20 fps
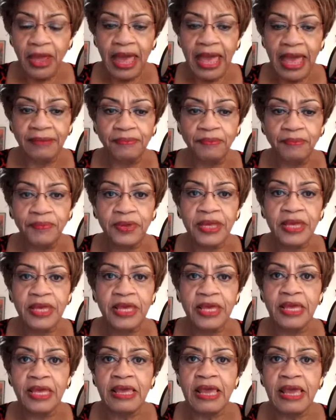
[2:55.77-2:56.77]
And
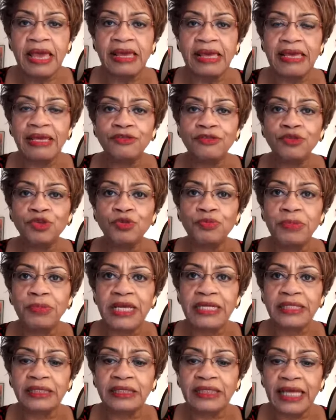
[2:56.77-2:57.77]
B, it just
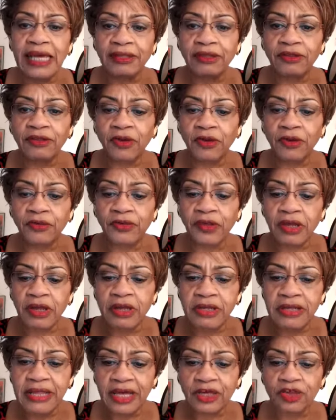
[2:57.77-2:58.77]
means that the
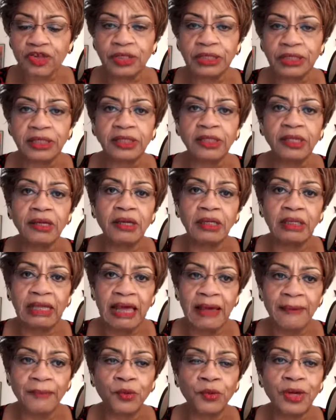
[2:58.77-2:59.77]
connections and the
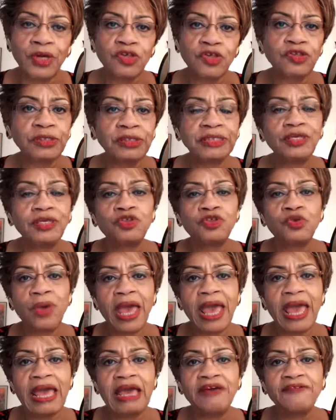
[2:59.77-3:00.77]
collaborations that you
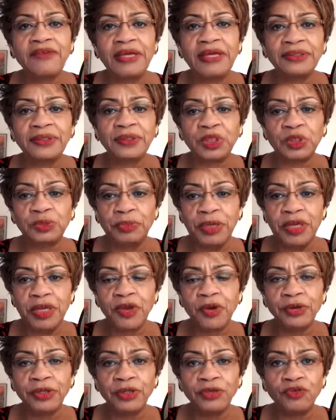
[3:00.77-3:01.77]
have as a
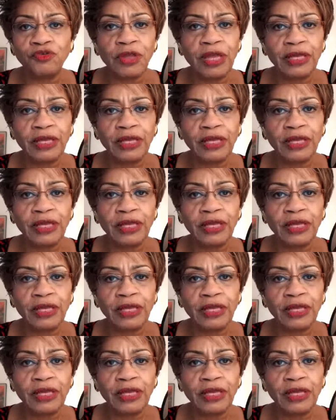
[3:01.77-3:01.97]
speaker and a,